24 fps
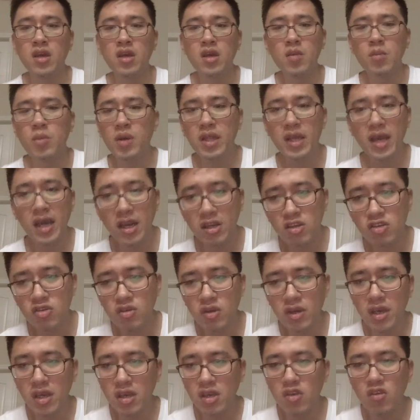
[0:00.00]
but
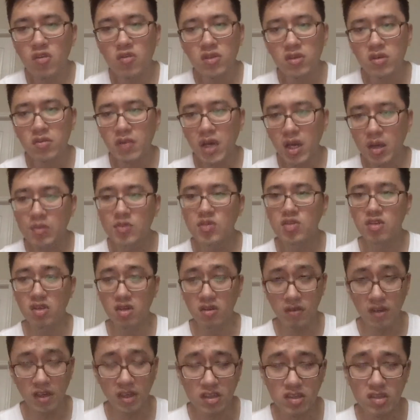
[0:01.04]
actually using web
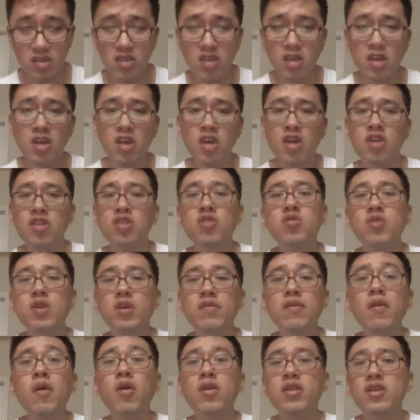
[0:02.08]
service to
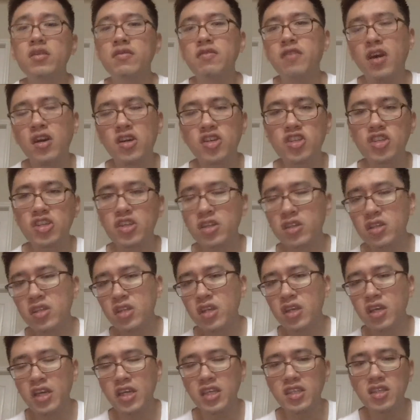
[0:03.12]
invoke the function
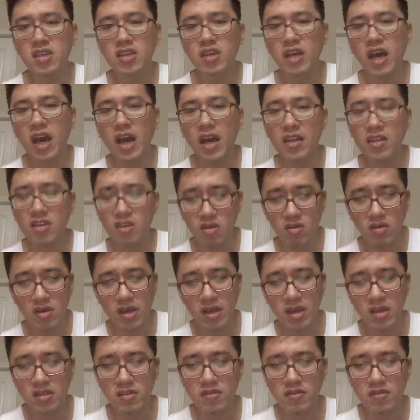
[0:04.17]
is an ideal case.